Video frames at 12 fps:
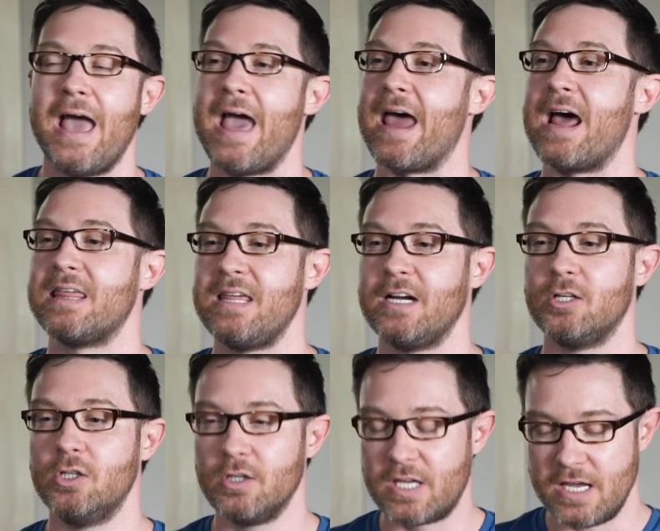And I think
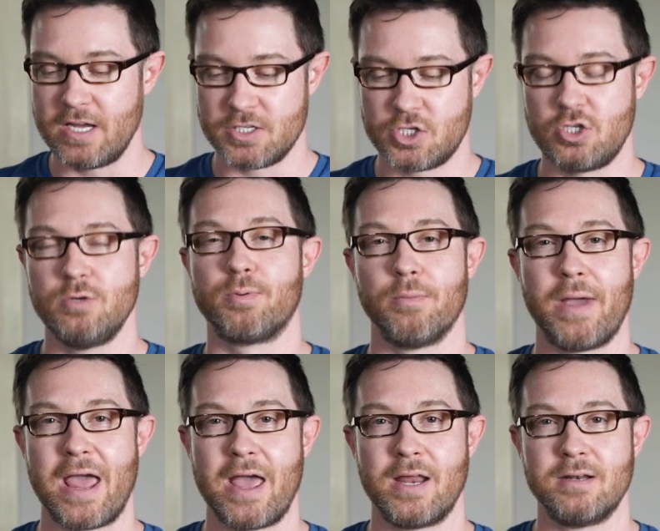looking at
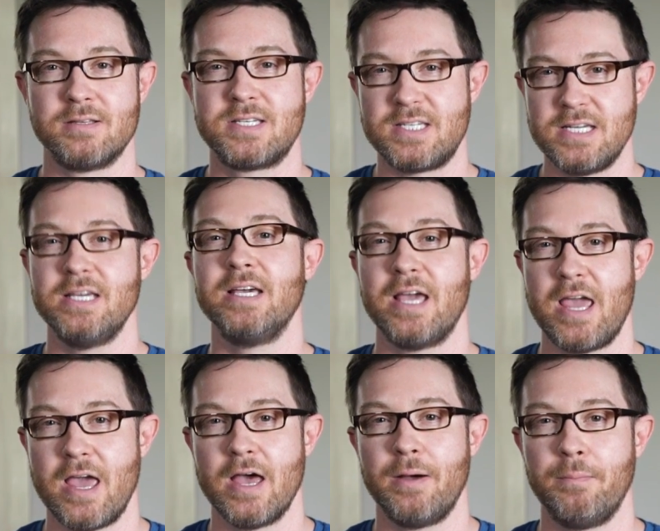Superman, seeing
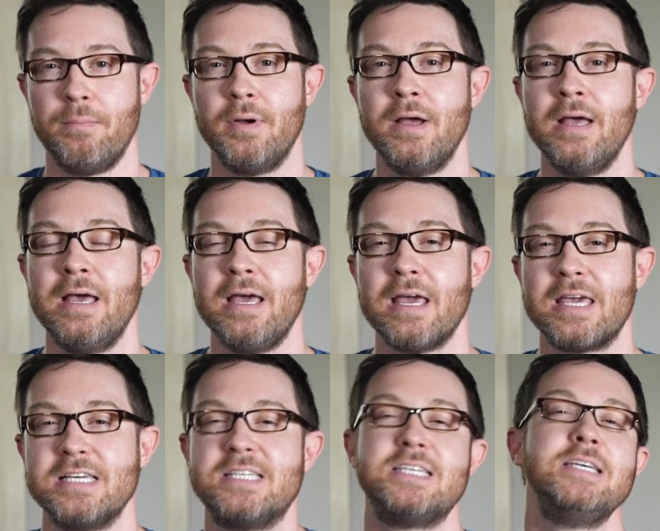him,
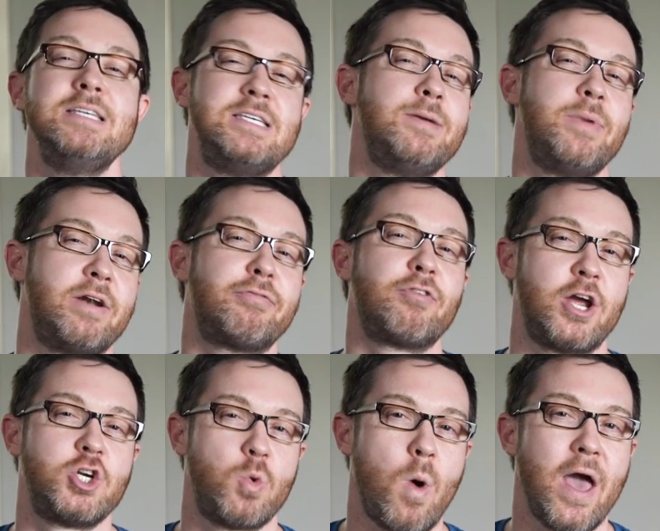he sees him in a
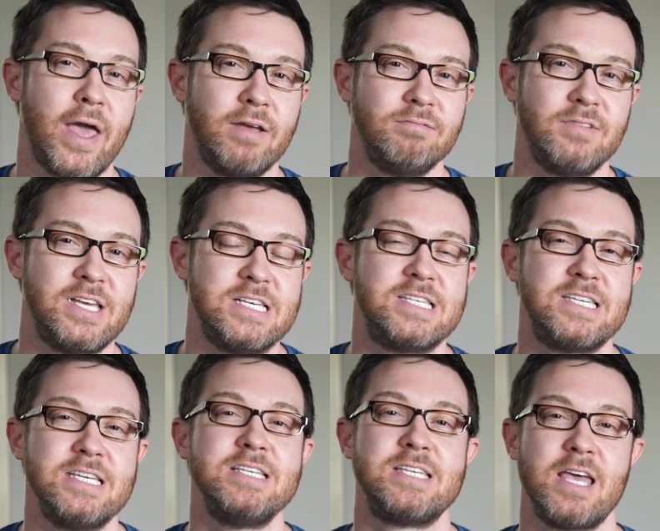fresh way. He
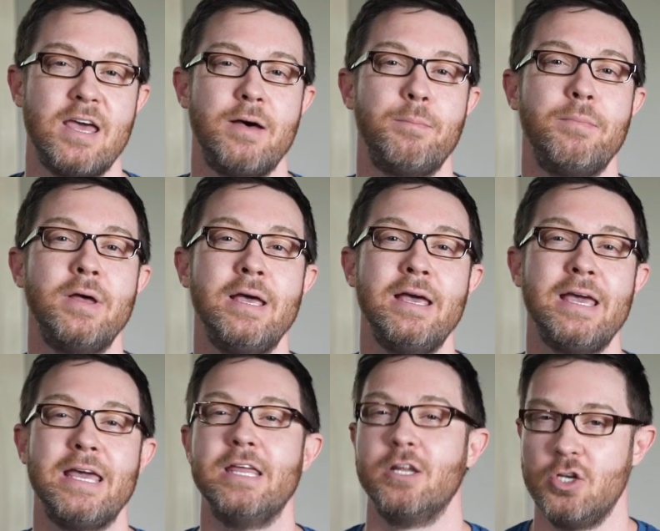sees him
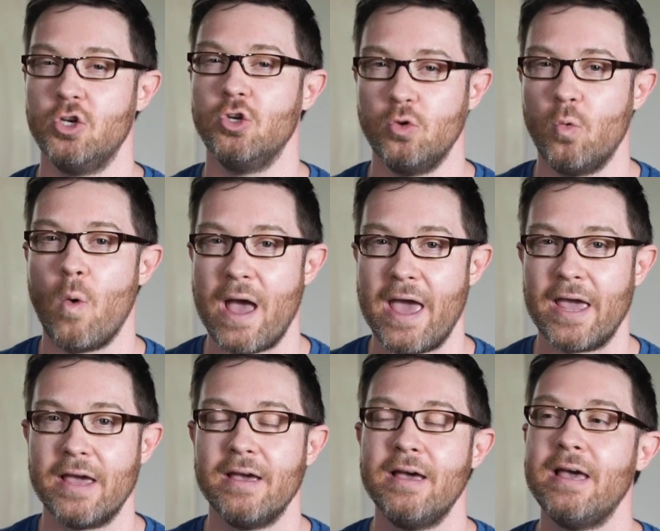in a new
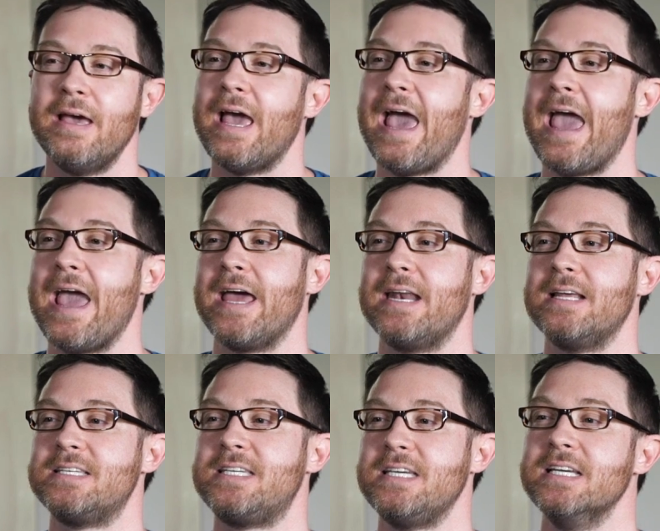way and
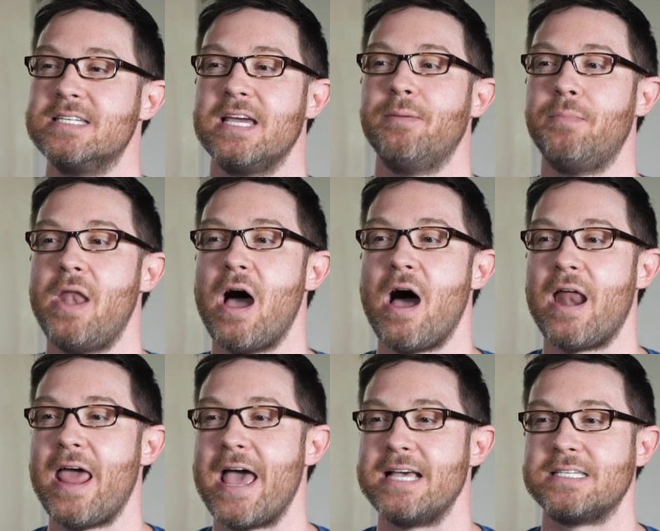sees him
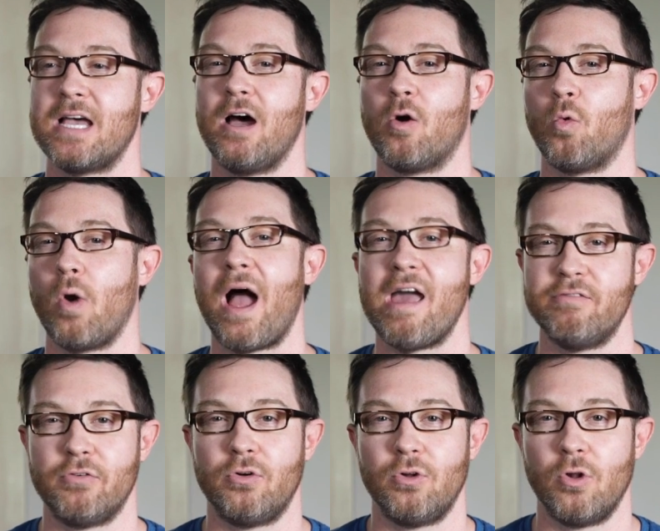not as a
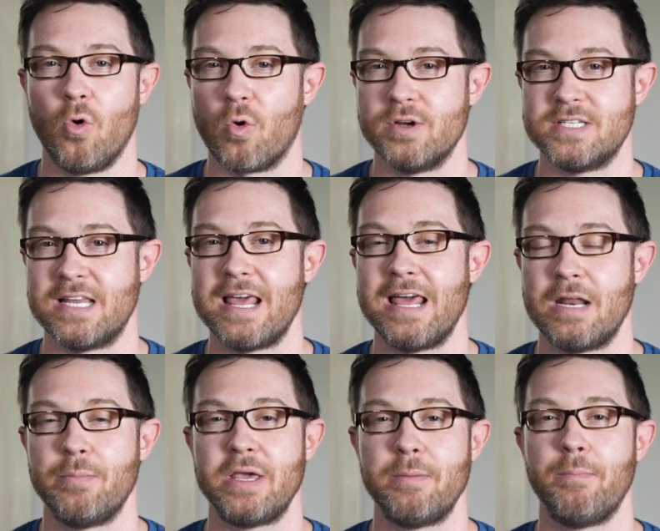rival or as an
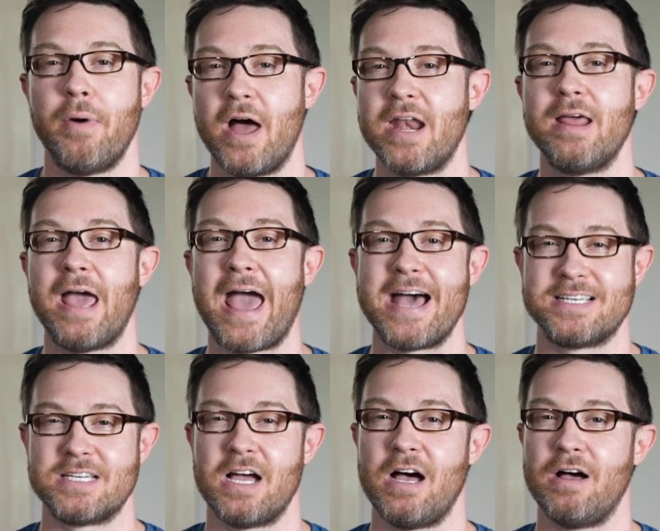enemy, but
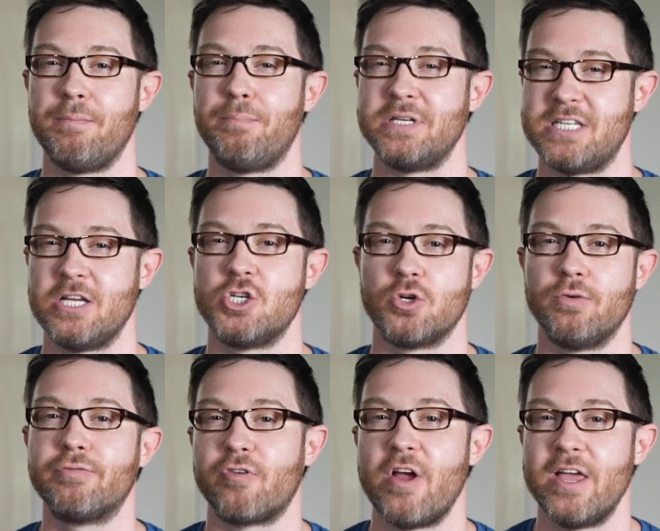as a potential
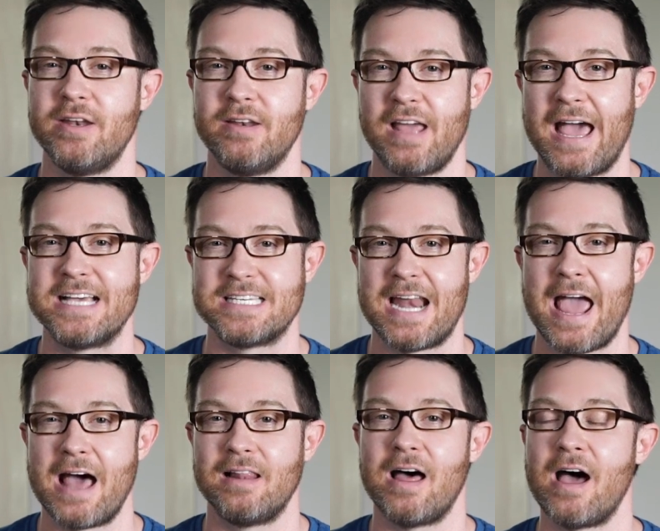friend, as an
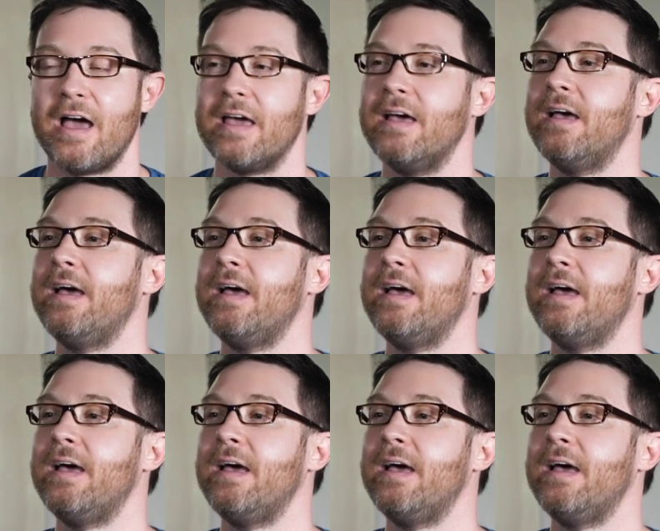ally.